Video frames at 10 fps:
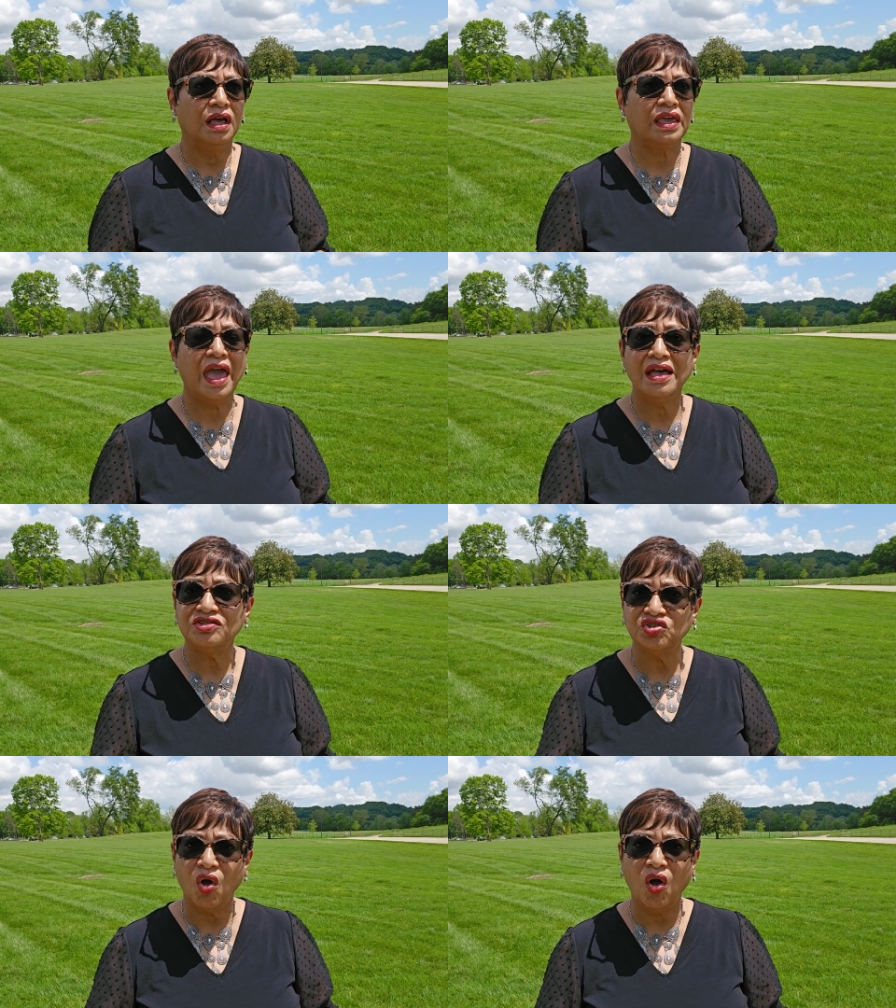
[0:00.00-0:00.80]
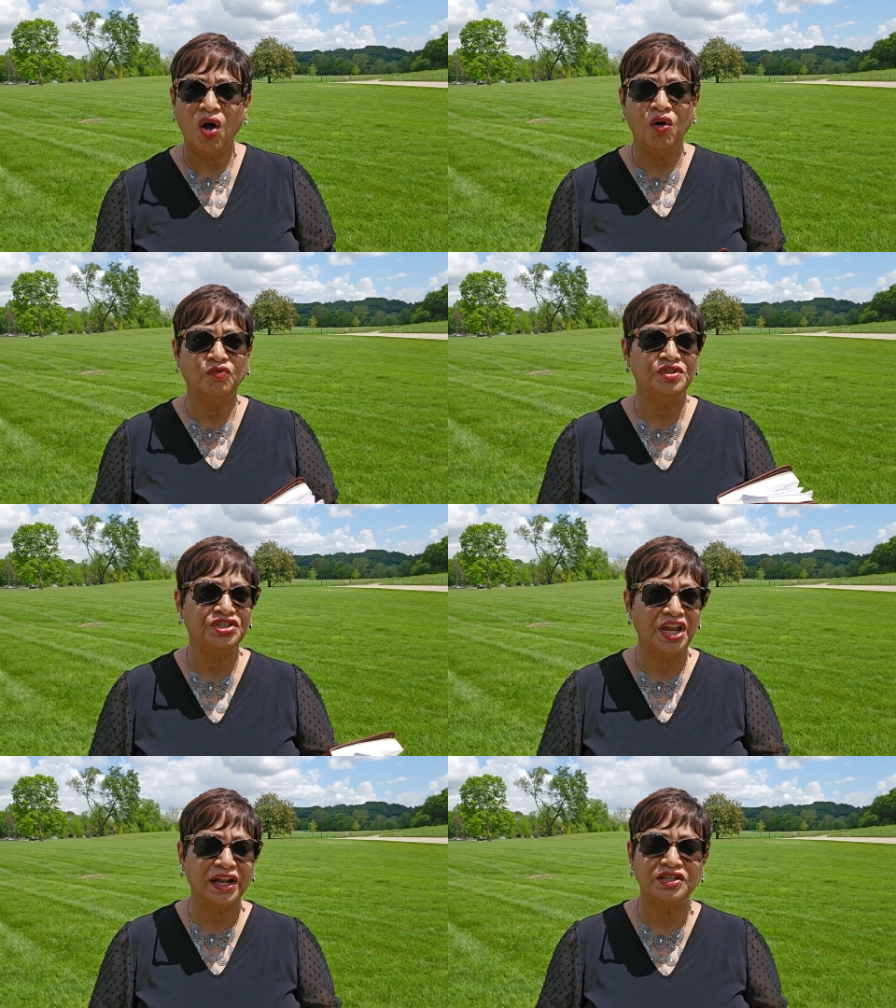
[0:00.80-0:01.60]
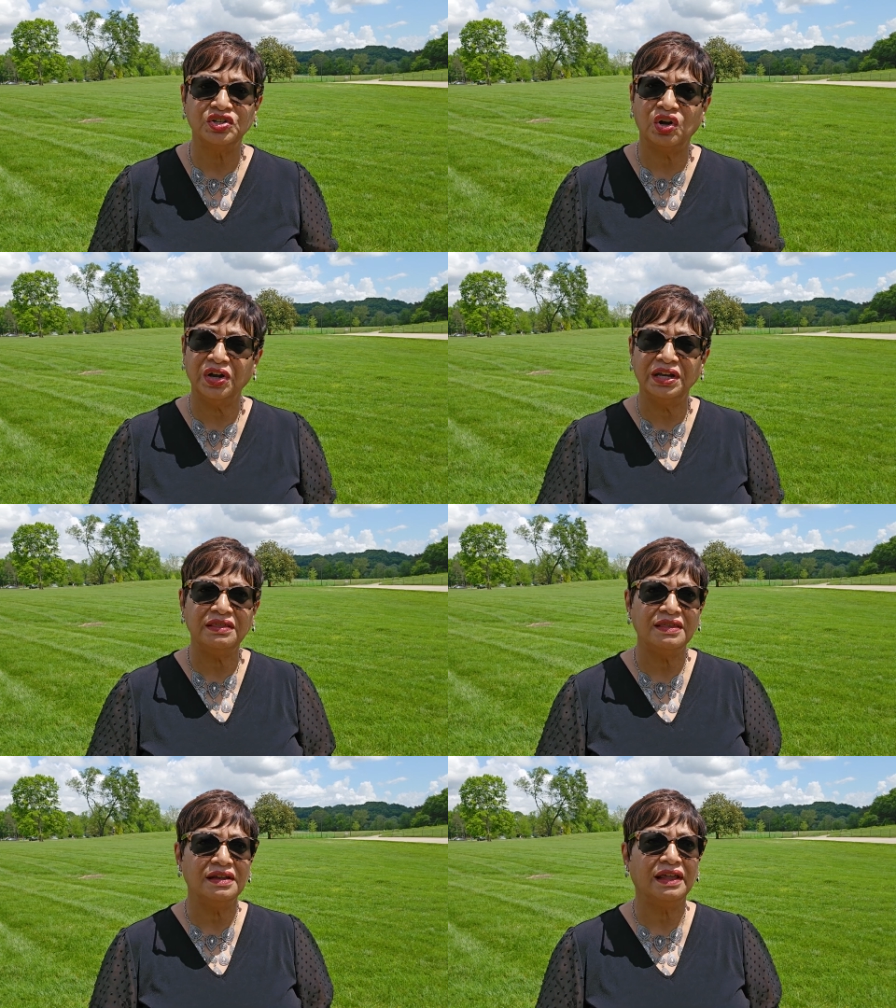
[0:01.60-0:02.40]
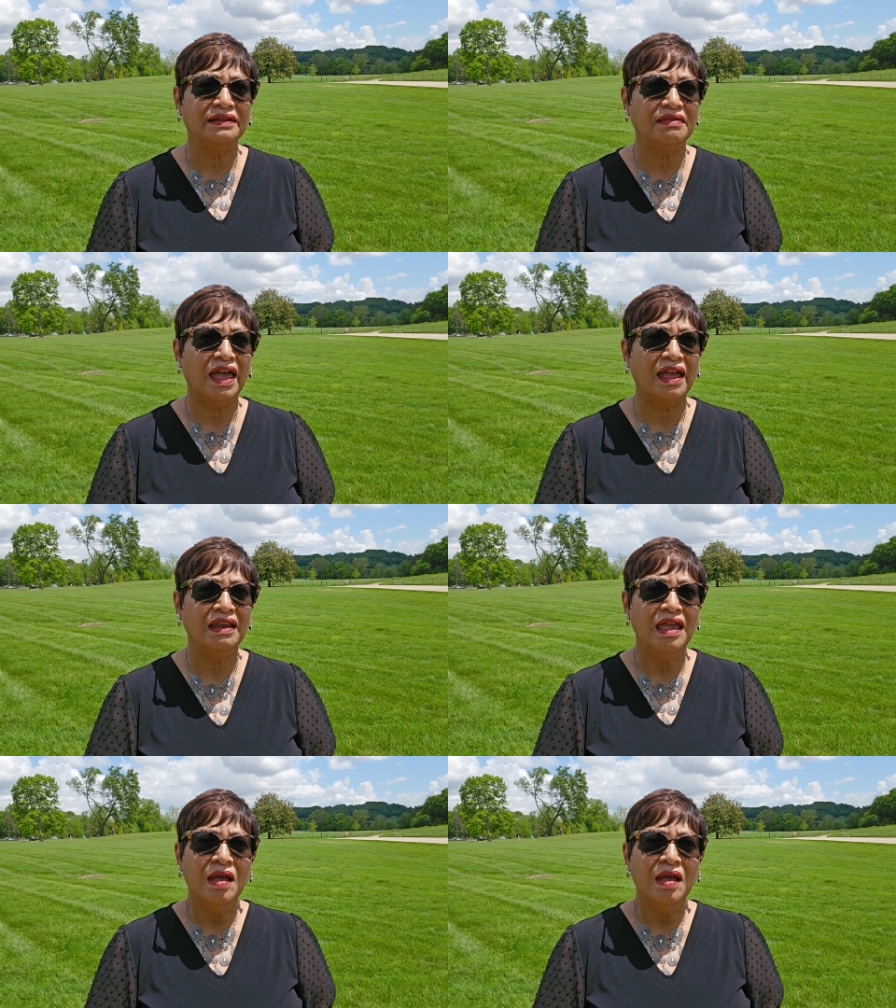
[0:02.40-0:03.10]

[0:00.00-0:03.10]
cast off, rejected or anything like that.